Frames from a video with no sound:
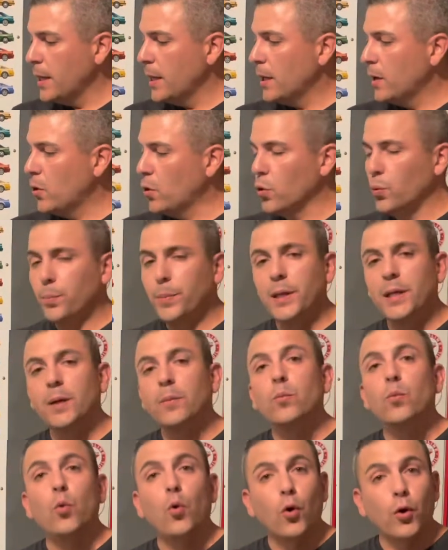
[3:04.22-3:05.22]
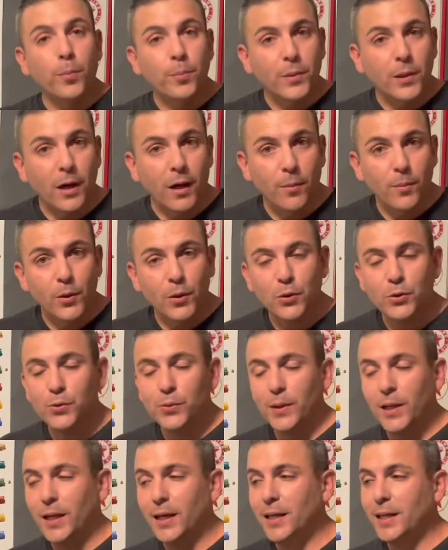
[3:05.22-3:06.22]
or medium warmth almost,
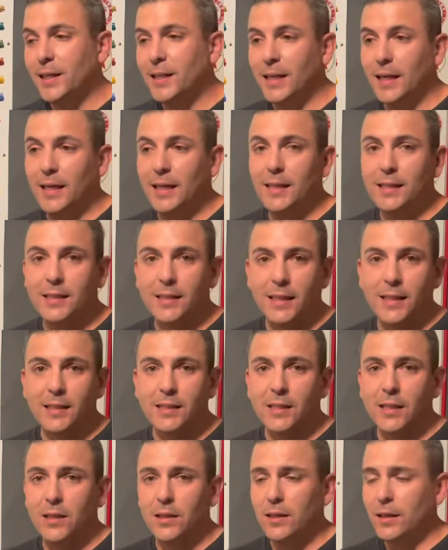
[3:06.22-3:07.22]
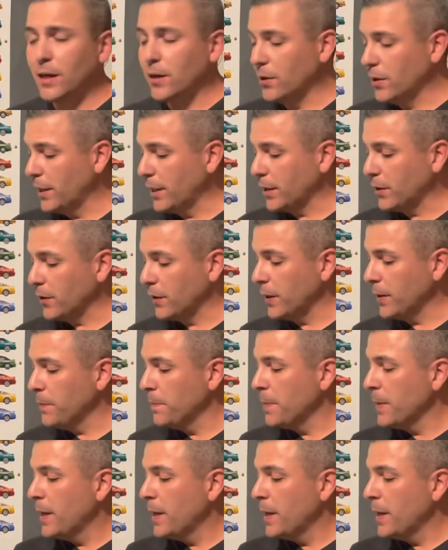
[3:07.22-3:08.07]
really. It is a hard liquor there.